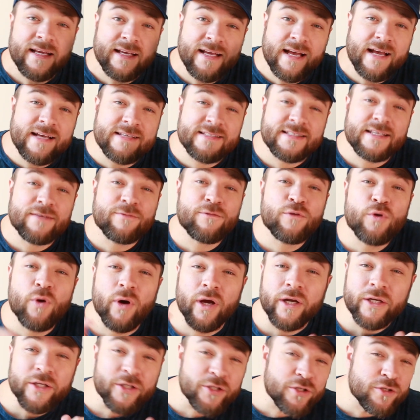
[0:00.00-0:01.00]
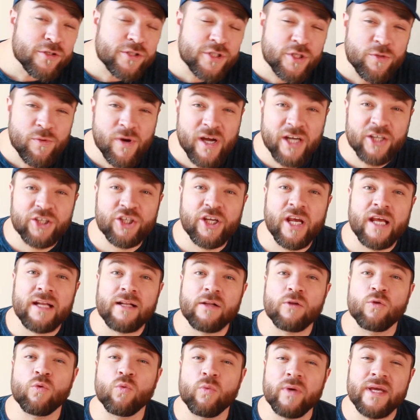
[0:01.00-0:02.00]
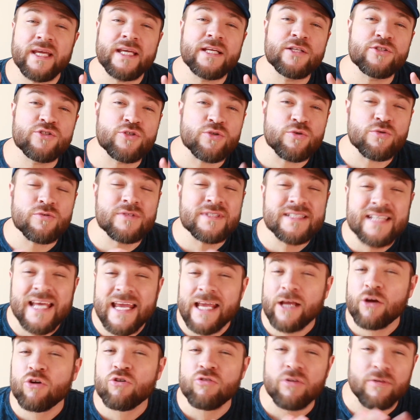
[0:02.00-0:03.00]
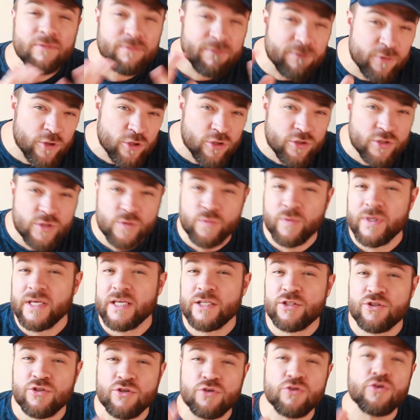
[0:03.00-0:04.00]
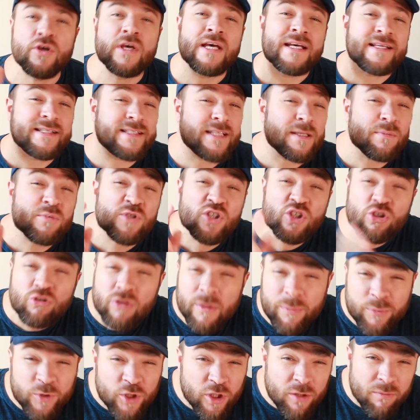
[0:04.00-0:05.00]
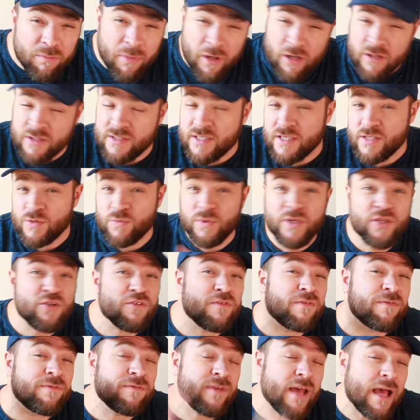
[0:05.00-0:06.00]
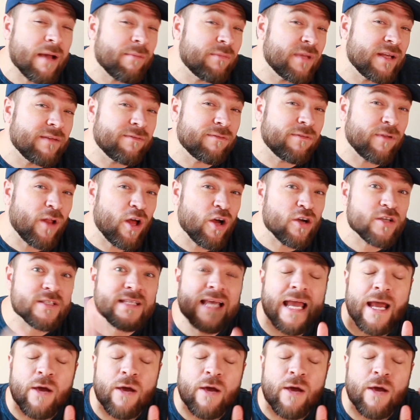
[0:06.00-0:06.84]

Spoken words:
Guys, if you are new to our channel, we do tech reviews, we do subscription boxes, we do family vlogs,